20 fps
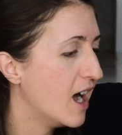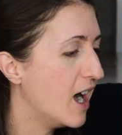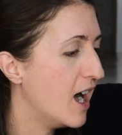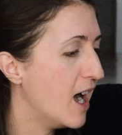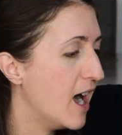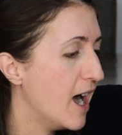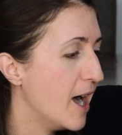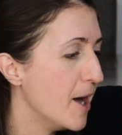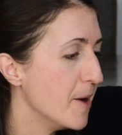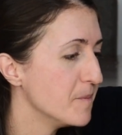
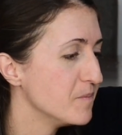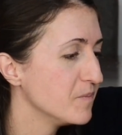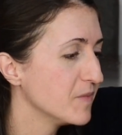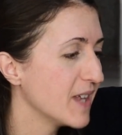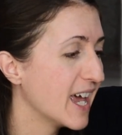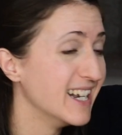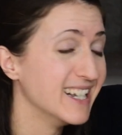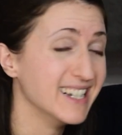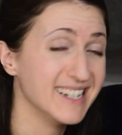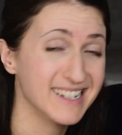
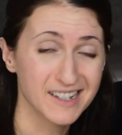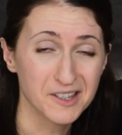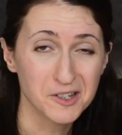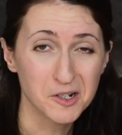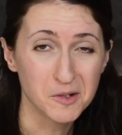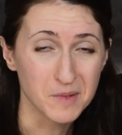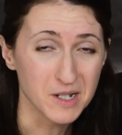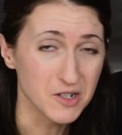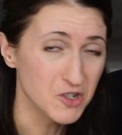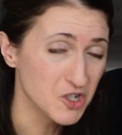and it is a
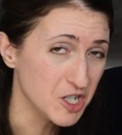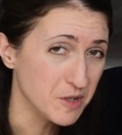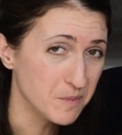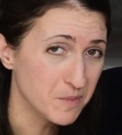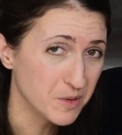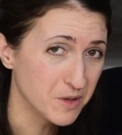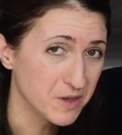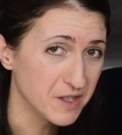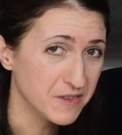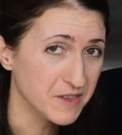little bit
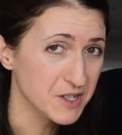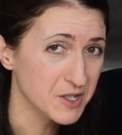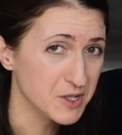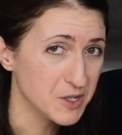cheaper than the